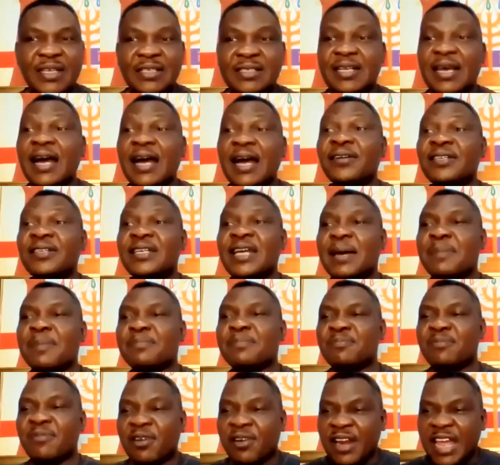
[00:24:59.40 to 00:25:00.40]
Tell
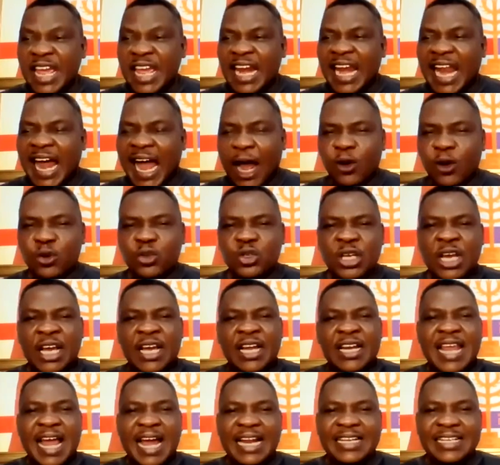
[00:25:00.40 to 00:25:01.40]
them, read out
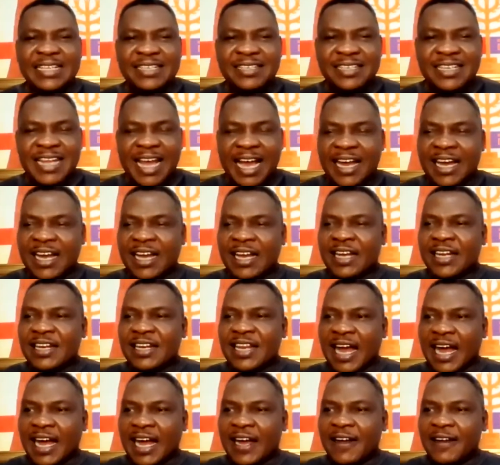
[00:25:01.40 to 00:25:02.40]
their, their,
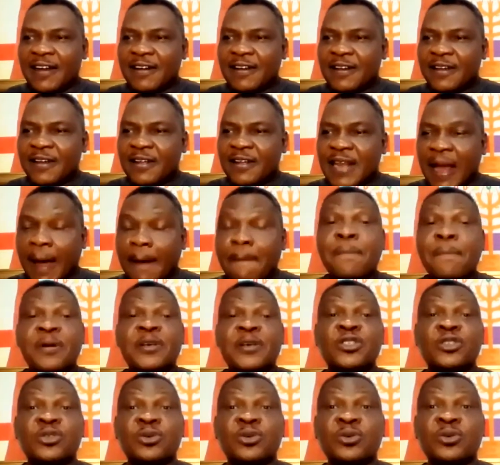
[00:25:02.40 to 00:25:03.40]
their, their
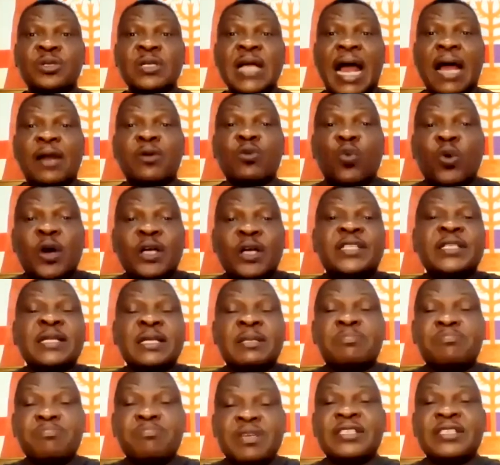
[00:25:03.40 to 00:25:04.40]
priesthood and what
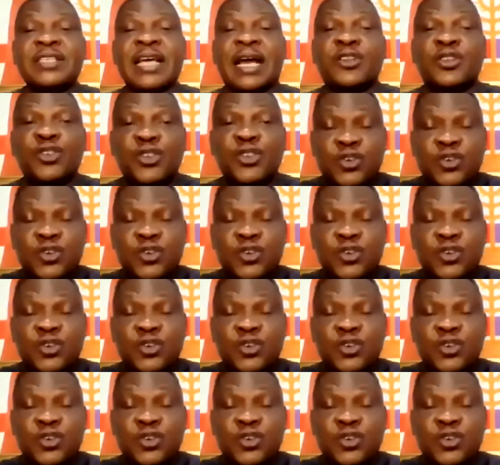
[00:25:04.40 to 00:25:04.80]
it means that